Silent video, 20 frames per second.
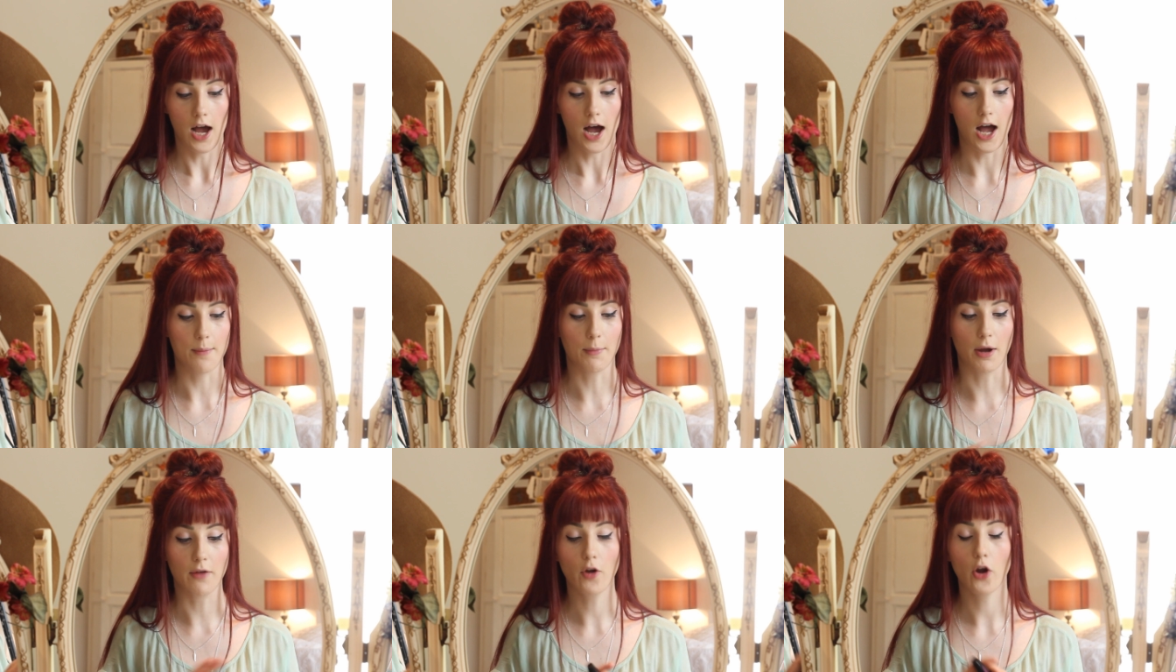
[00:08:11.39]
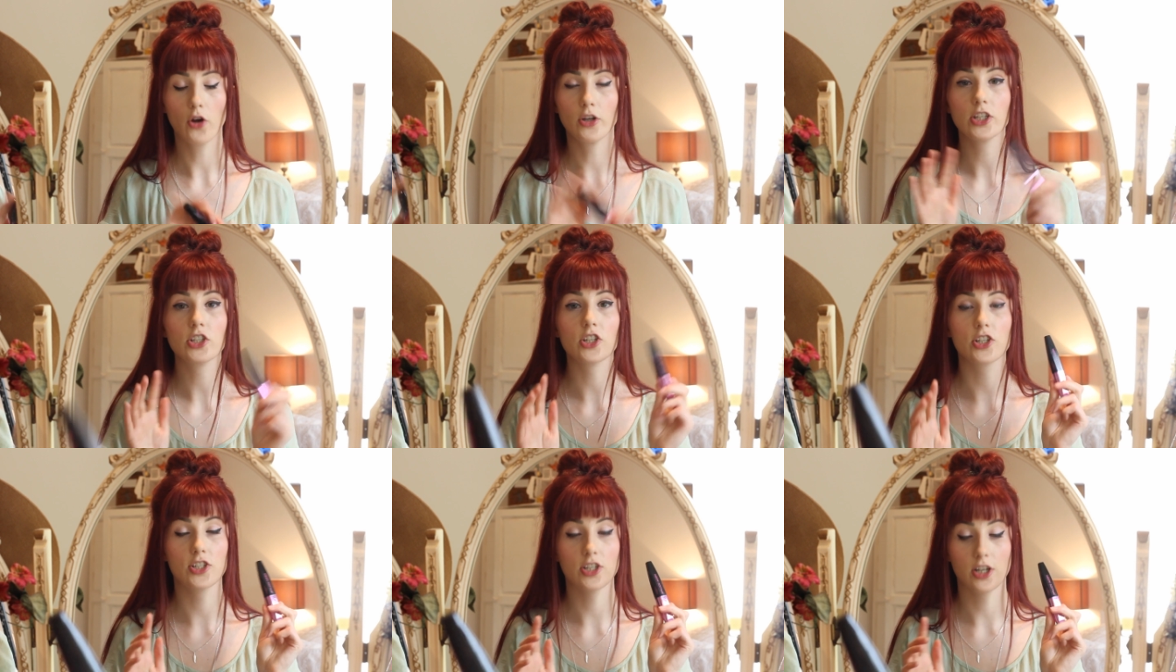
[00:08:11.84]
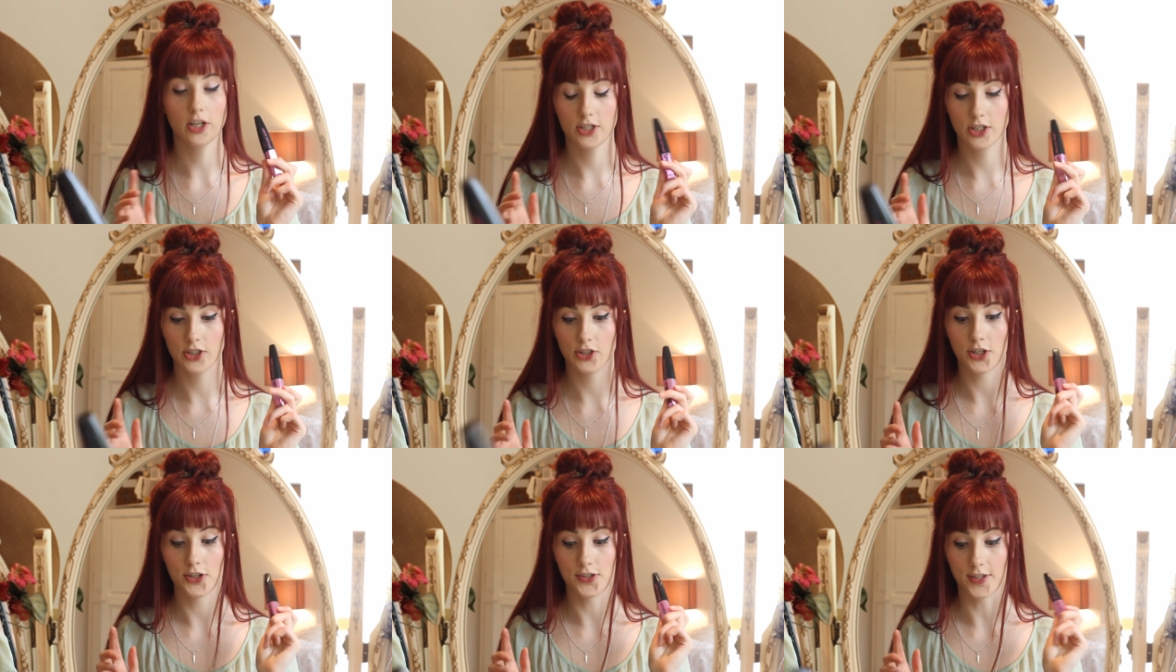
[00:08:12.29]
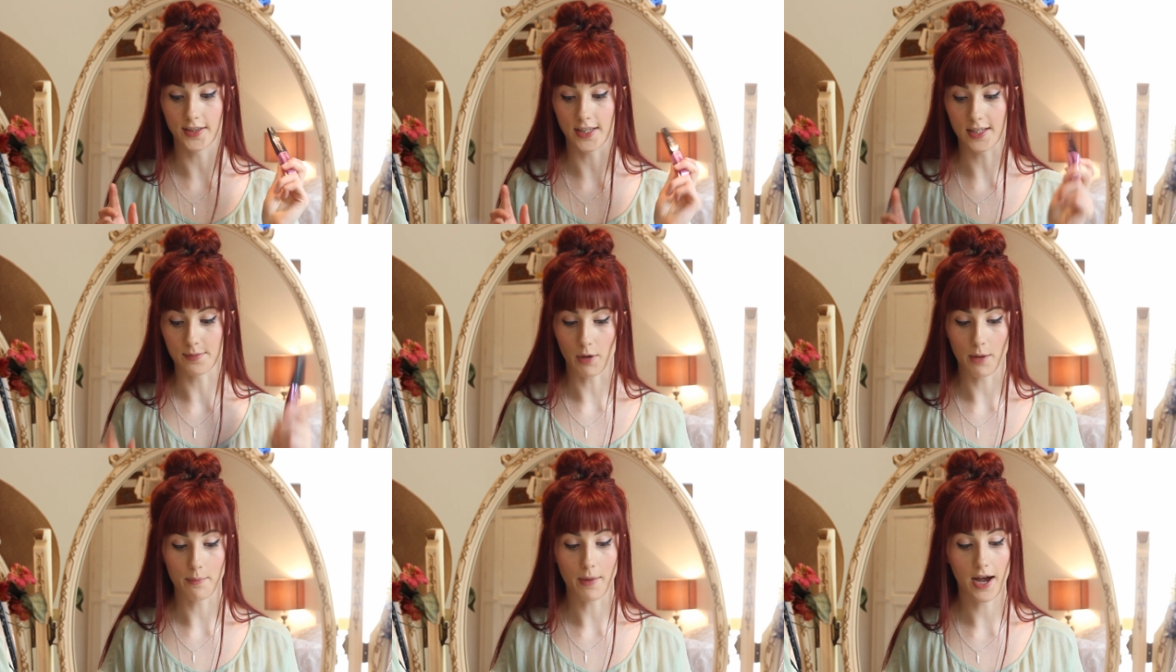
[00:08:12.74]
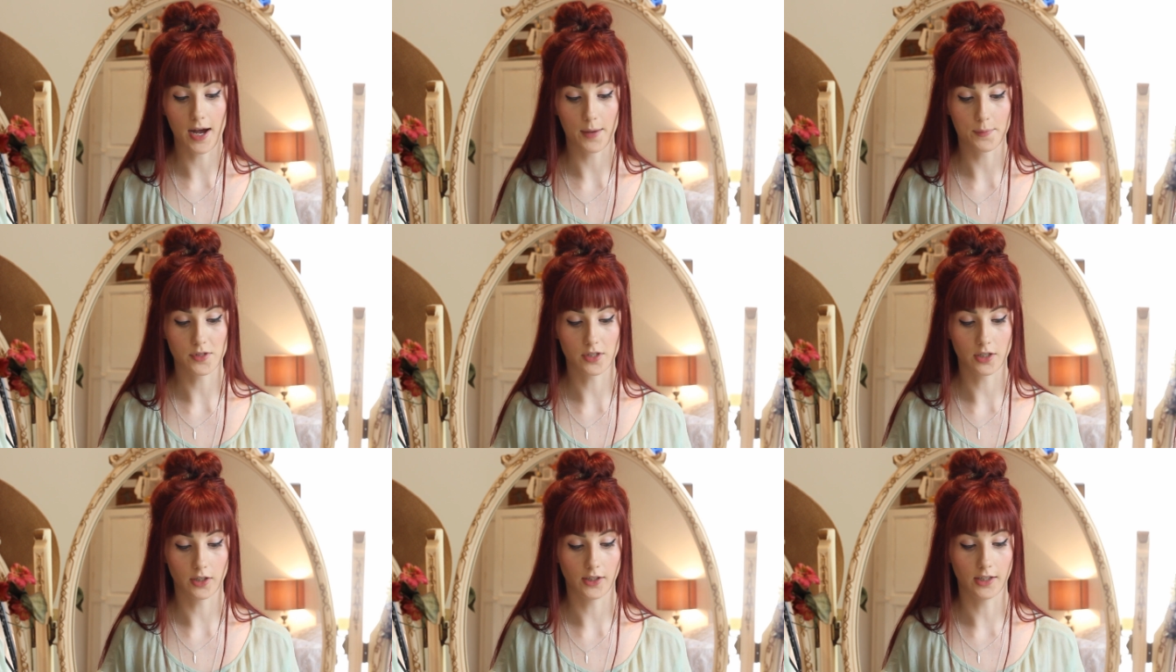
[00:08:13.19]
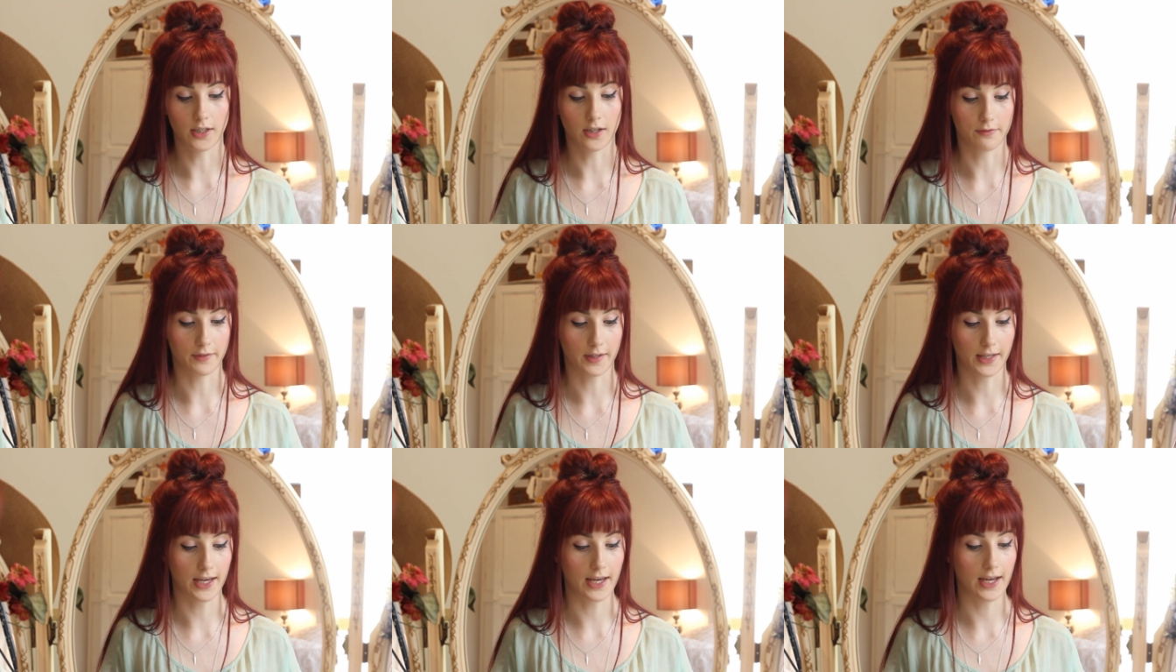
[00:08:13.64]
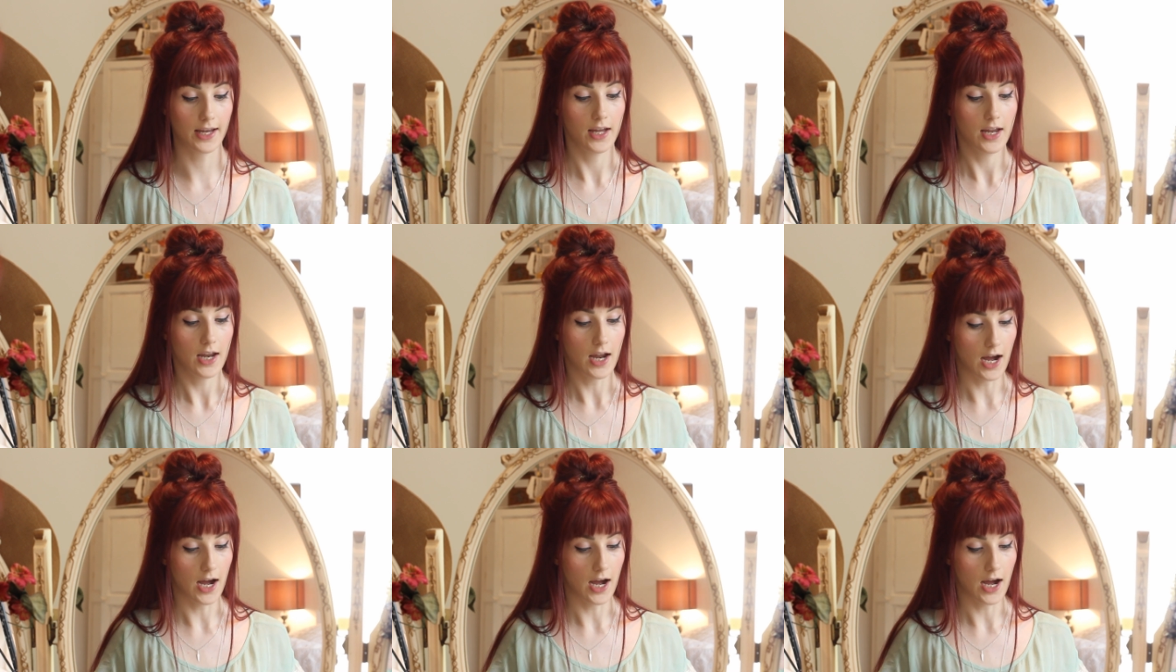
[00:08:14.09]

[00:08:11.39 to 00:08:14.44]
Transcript: I've only just started using this, but I'm absolutely loving it.